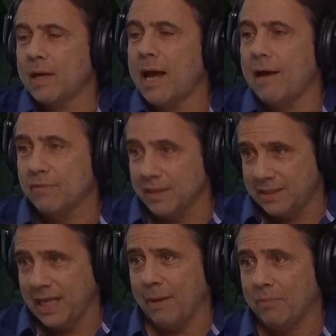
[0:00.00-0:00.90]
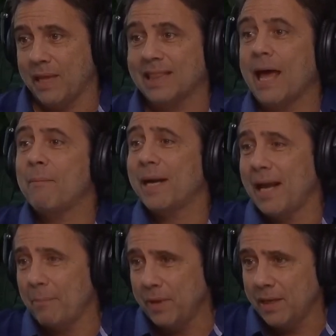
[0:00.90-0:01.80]
have to accept that that might
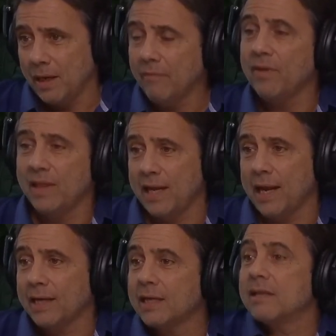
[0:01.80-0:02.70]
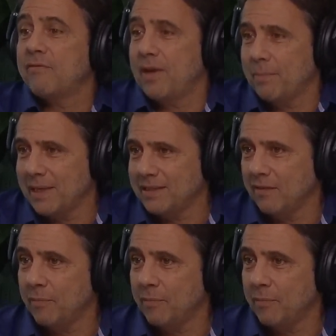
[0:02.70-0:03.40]
not be enough, and then I can defend myself.